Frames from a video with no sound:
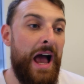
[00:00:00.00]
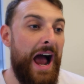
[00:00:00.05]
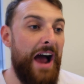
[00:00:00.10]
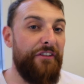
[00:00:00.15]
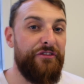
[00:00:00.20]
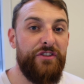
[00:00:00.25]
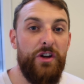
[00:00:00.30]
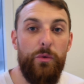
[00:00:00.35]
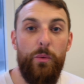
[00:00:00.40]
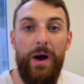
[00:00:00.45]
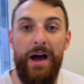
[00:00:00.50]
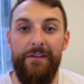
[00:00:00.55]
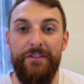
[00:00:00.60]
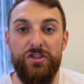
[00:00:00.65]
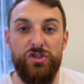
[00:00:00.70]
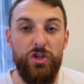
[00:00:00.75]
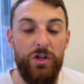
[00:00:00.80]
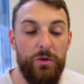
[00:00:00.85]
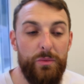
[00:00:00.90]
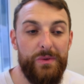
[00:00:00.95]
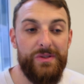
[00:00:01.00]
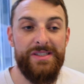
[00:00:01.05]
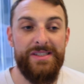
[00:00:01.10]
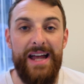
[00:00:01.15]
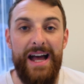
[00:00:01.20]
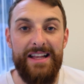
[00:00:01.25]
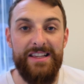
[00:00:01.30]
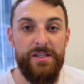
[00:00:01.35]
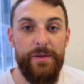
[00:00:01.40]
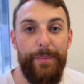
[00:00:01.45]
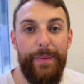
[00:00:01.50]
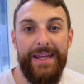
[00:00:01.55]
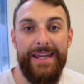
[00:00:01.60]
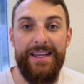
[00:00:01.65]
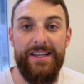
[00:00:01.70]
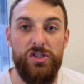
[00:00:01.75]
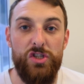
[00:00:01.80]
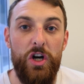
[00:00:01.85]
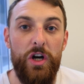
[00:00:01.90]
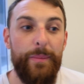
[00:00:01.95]
After a while, the children will start to
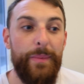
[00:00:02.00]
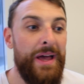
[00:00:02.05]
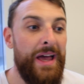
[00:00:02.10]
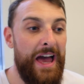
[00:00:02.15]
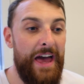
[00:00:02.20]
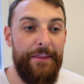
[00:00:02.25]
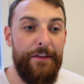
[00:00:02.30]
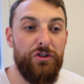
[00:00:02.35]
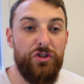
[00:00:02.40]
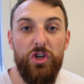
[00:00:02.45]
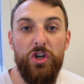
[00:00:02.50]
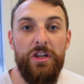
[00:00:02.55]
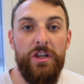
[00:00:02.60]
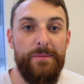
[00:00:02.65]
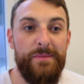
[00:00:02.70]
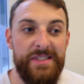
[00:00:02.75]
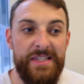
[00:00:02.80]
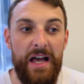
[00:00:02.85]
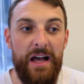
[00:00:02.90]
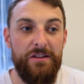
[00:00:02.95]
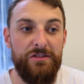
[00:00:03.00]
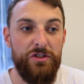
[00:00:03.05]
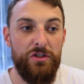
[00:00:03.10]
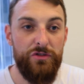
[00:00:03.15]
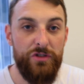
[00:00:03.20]
pick it up and they'll do it themselves.